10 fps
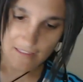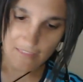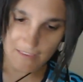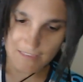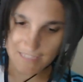
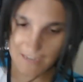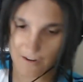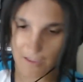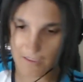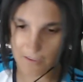This
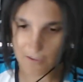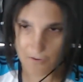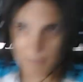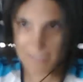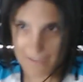here.
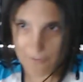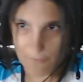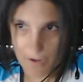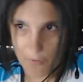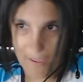Uh-oh, kitten,
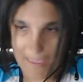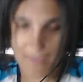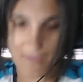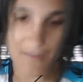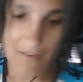run
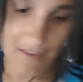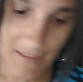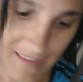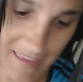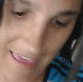away.
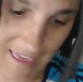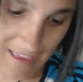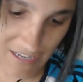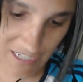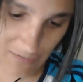
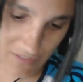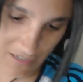Yeah, she was